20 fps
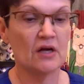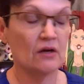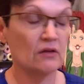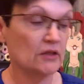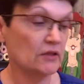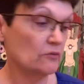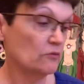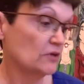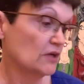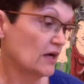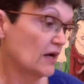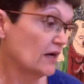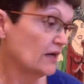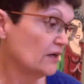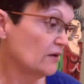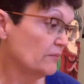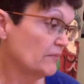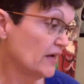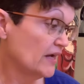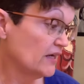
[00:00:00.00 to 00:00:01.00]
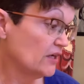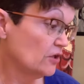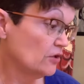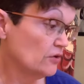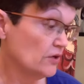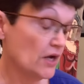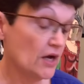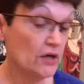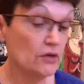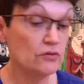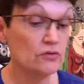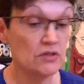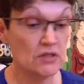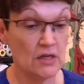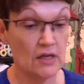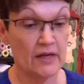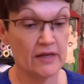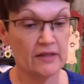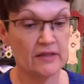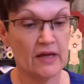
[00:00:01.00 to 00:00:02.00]
Only we're not going to make her nose
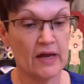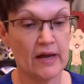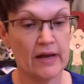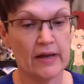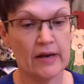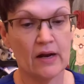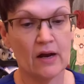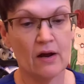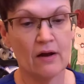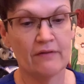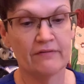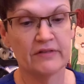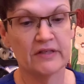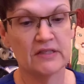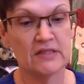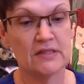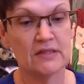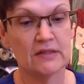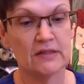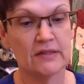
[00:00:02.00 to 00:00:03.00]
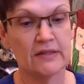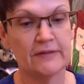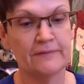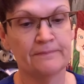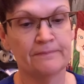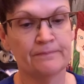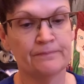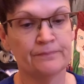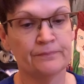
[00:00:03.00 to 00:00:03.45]
like that, obviously.